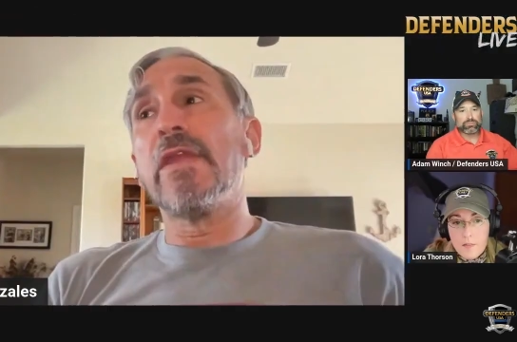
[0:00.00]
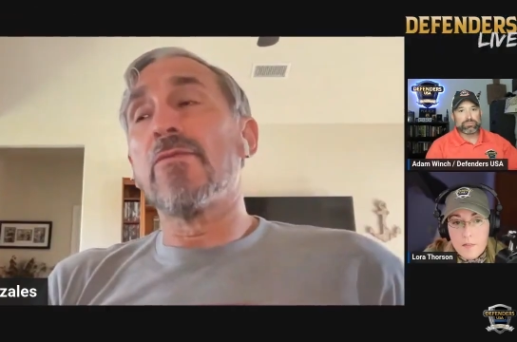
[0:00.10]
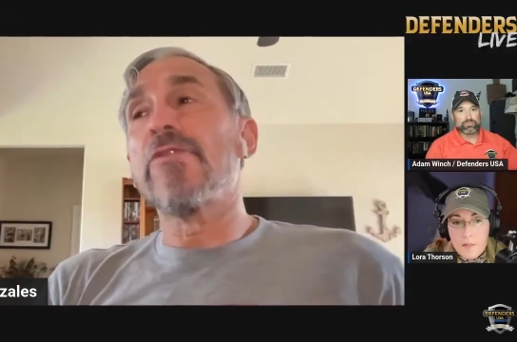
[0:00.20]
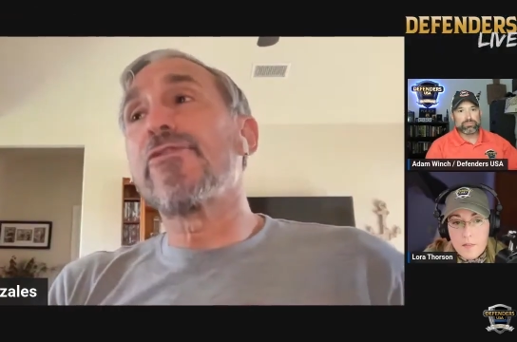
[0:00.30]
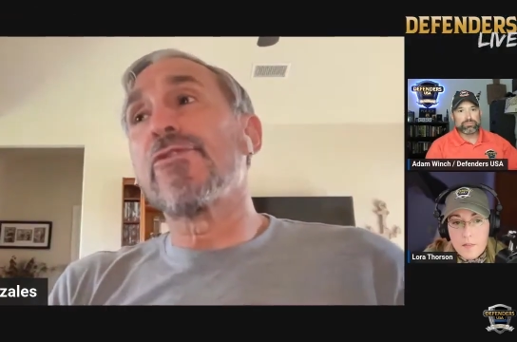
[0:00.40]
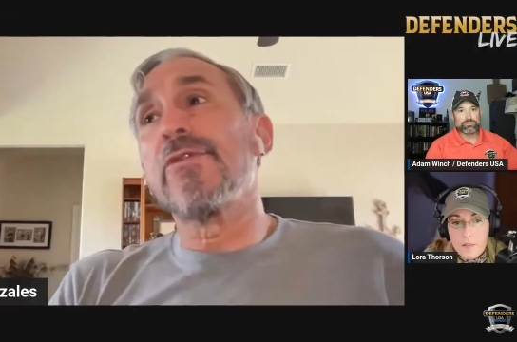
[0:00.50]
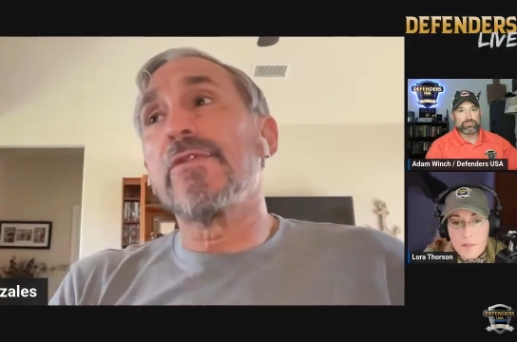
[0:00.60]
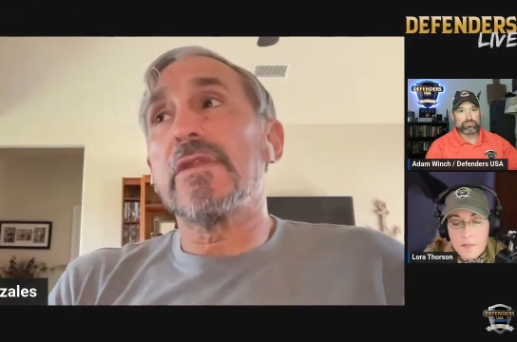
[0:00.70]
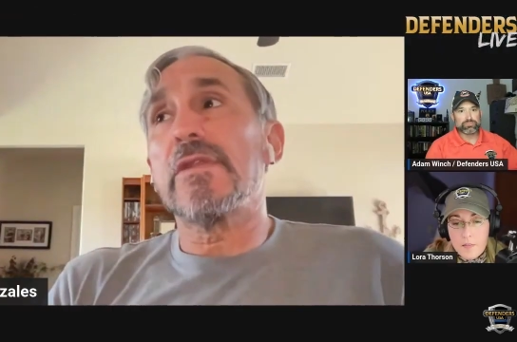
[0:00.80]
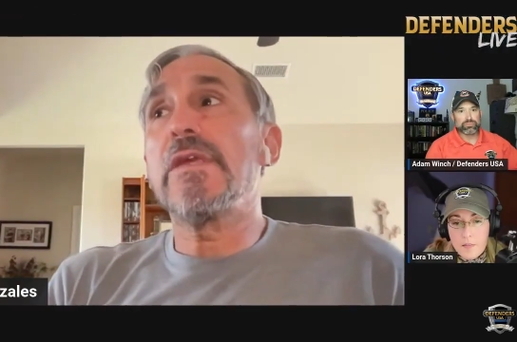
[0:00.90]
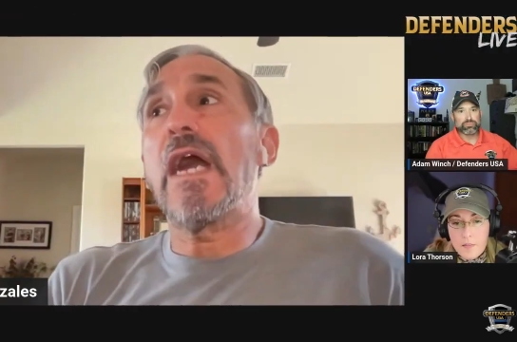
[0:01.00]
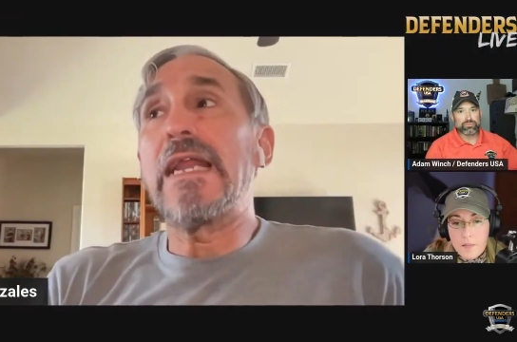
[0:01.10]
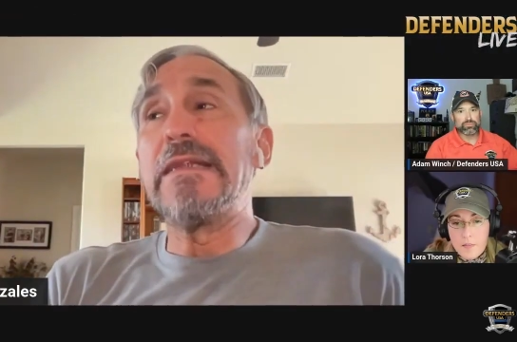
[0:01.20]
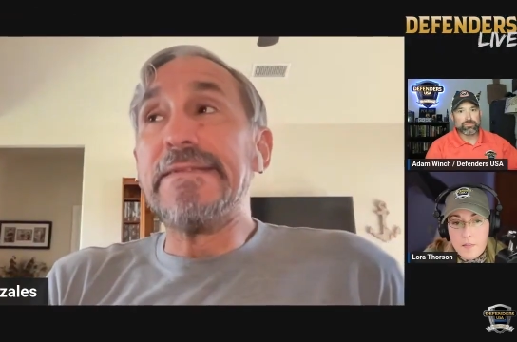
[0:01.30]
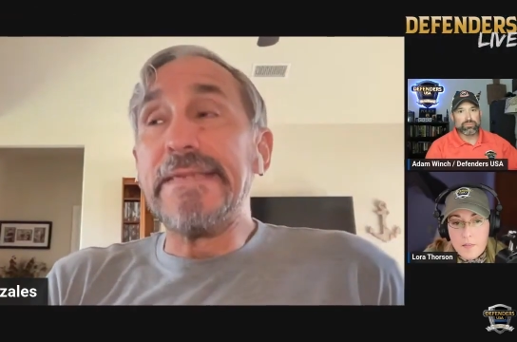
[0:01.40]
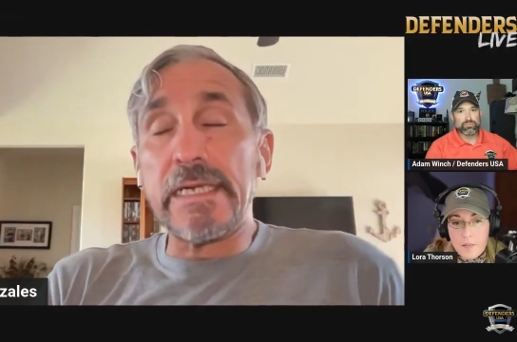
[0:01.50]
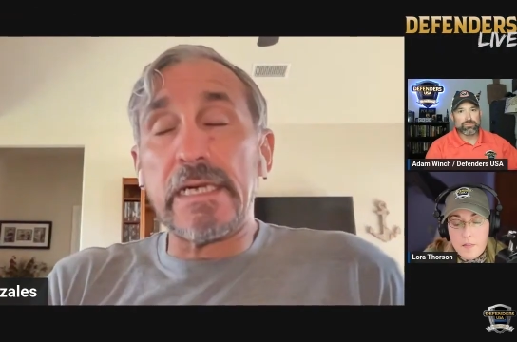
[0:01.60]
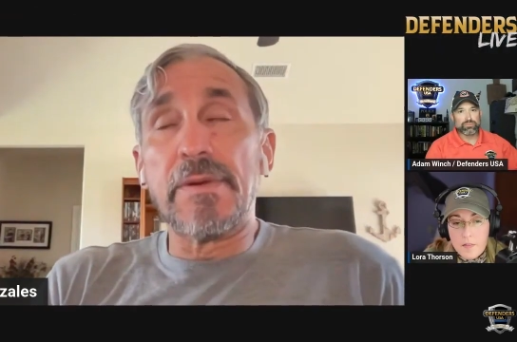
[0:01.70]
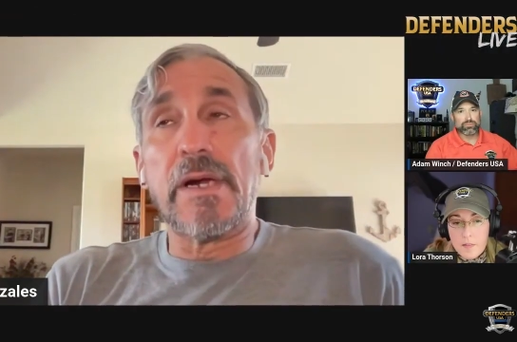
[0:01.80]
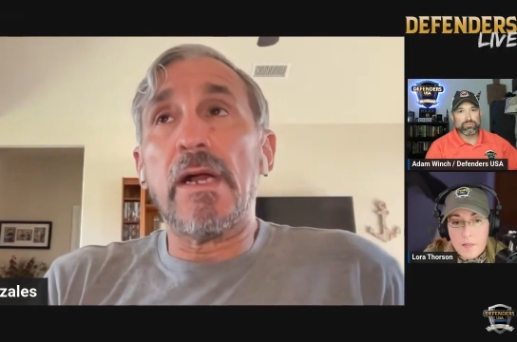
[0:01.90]
Speaker 1: The original
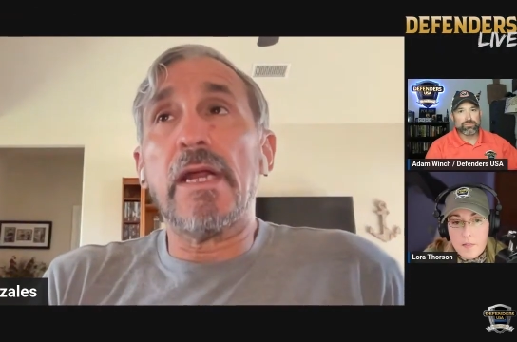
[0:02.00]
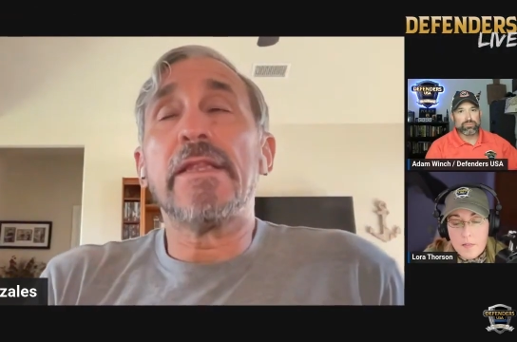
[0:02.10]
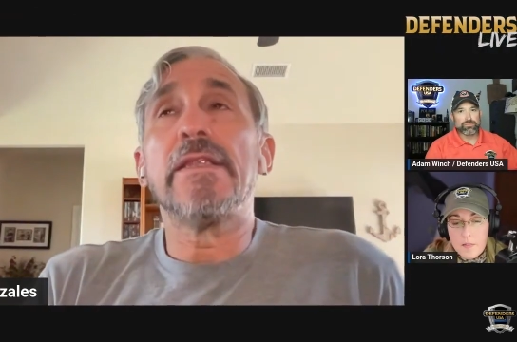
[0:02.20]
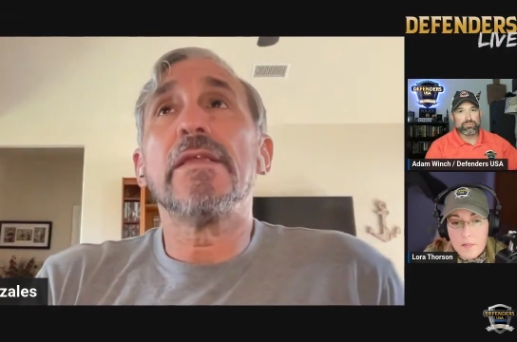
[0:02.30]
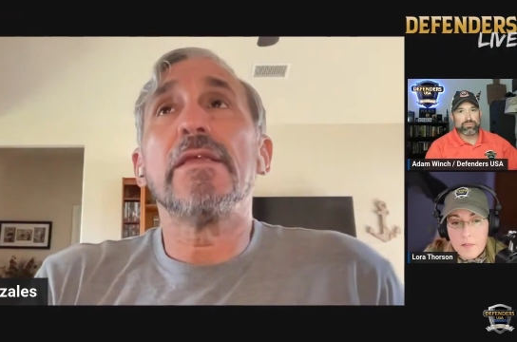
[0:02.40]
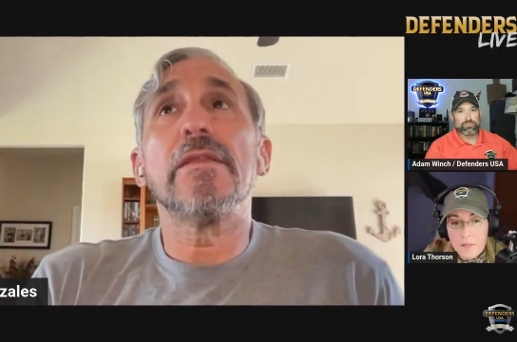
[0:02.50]
idea behind